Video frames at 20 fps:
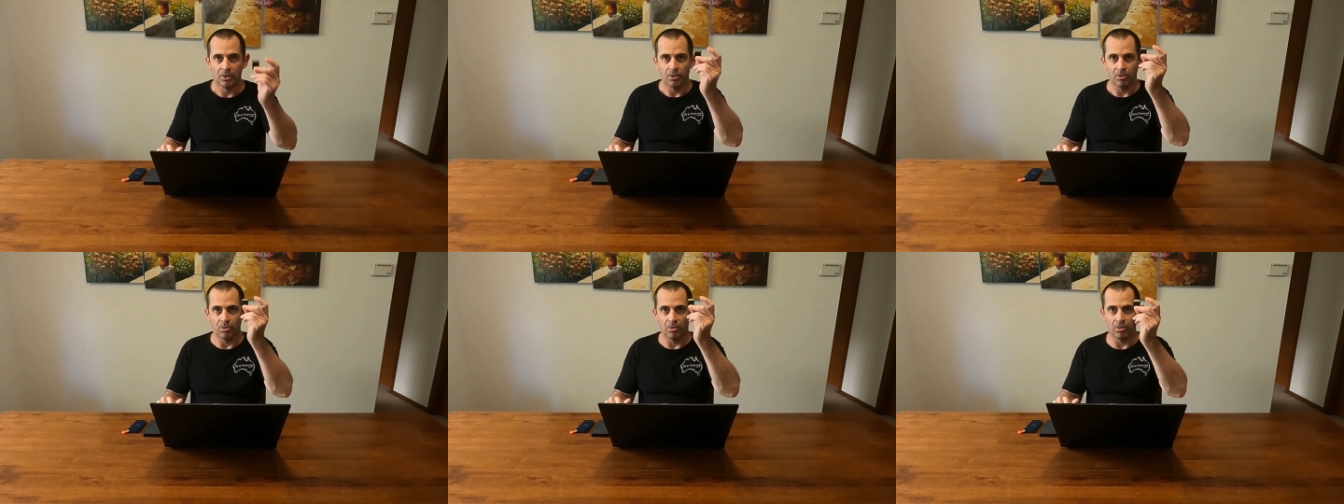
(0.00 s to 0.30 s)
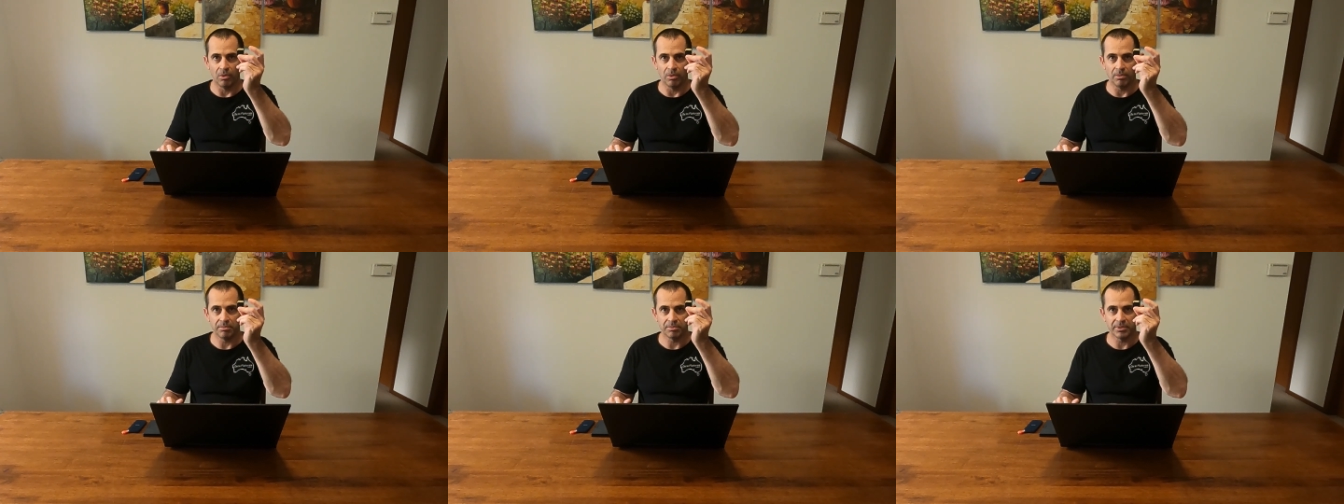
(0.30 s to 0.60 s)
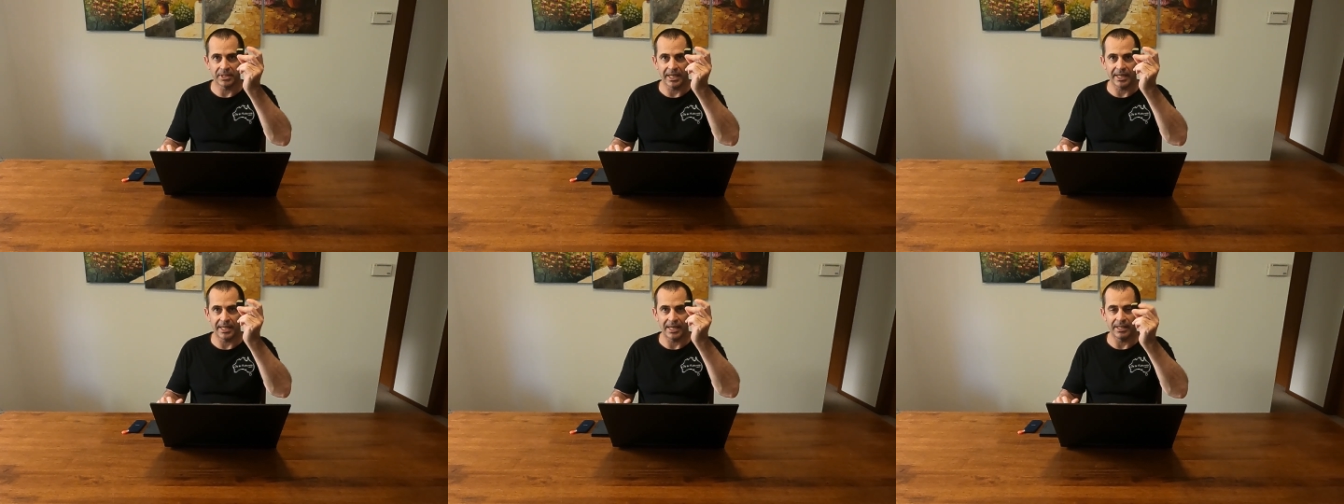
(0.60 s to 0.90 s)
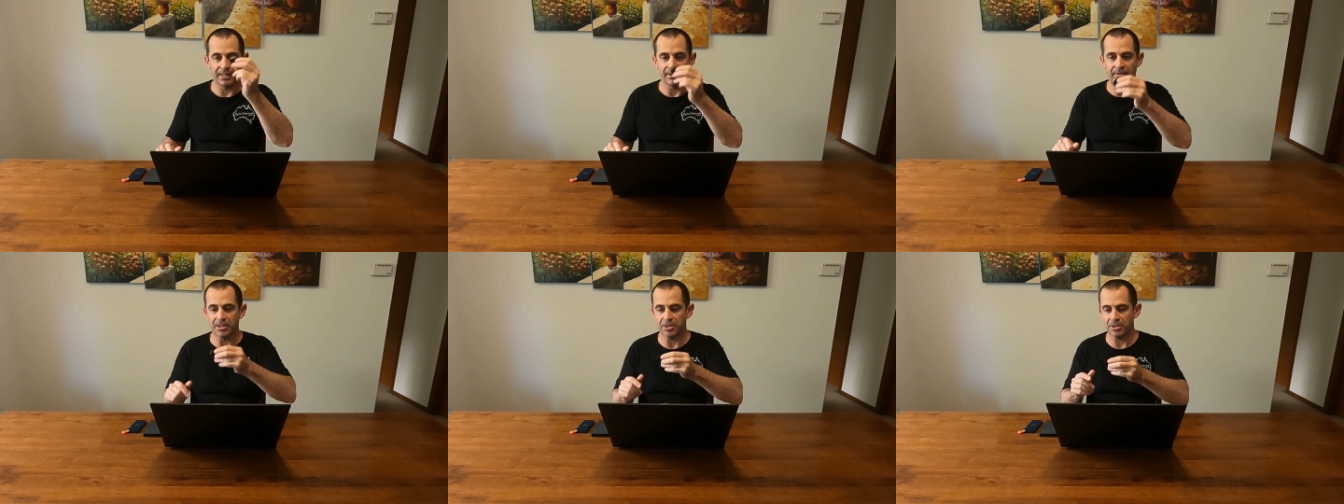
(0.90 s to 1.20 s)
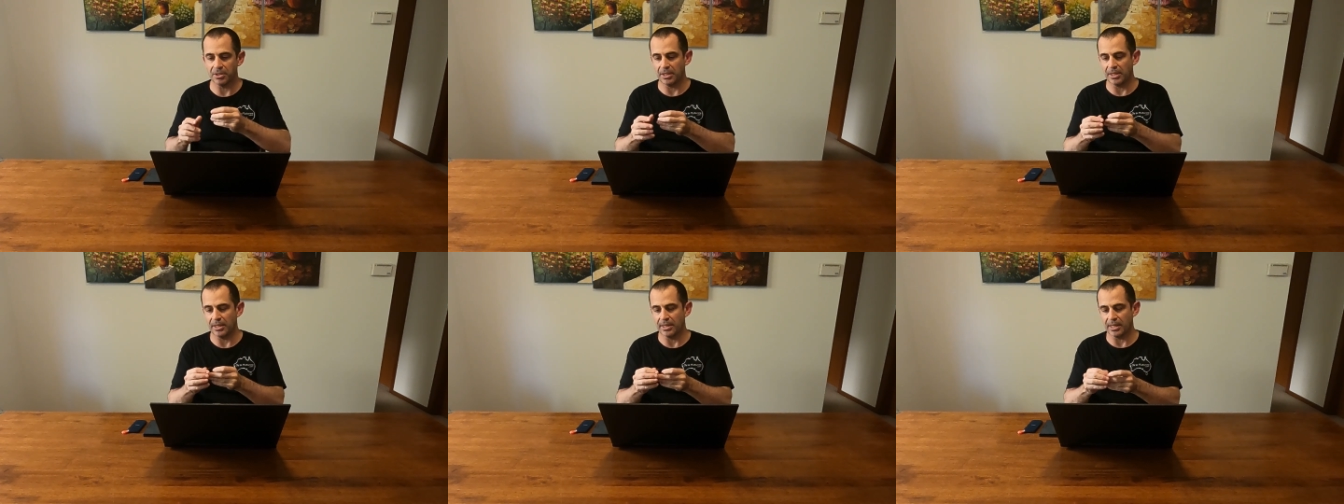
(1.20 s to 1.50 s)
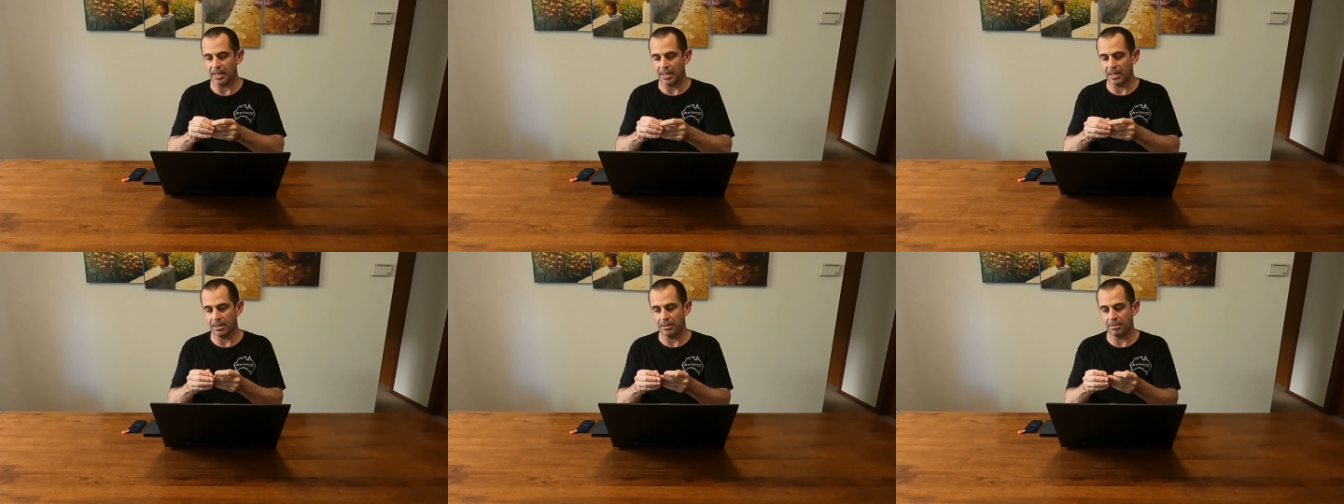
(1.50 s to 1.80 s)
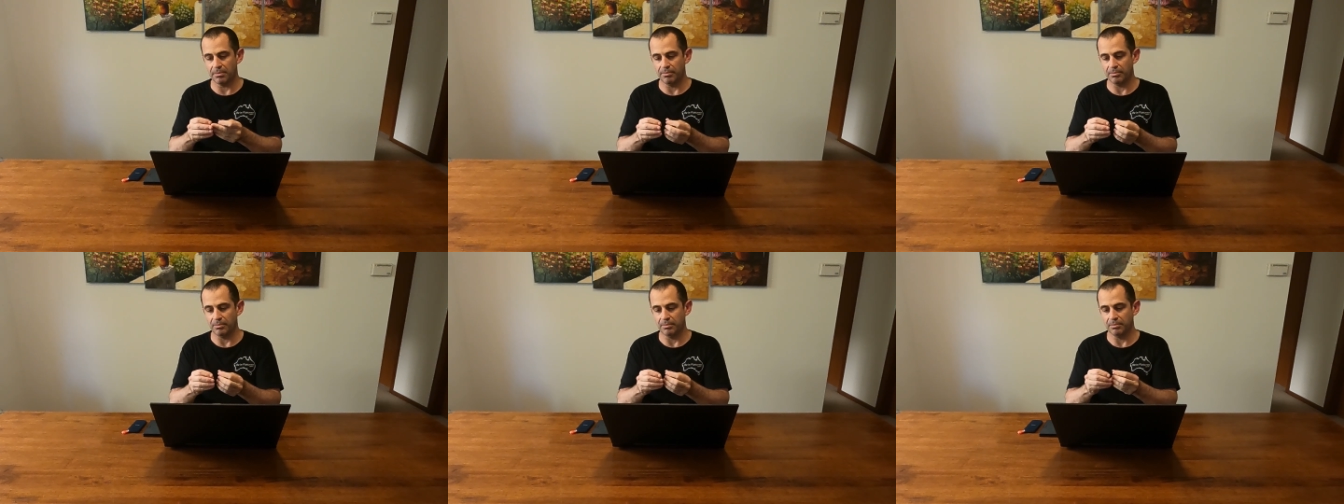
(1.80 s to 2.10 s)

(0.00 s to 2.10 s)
or take out your S D card,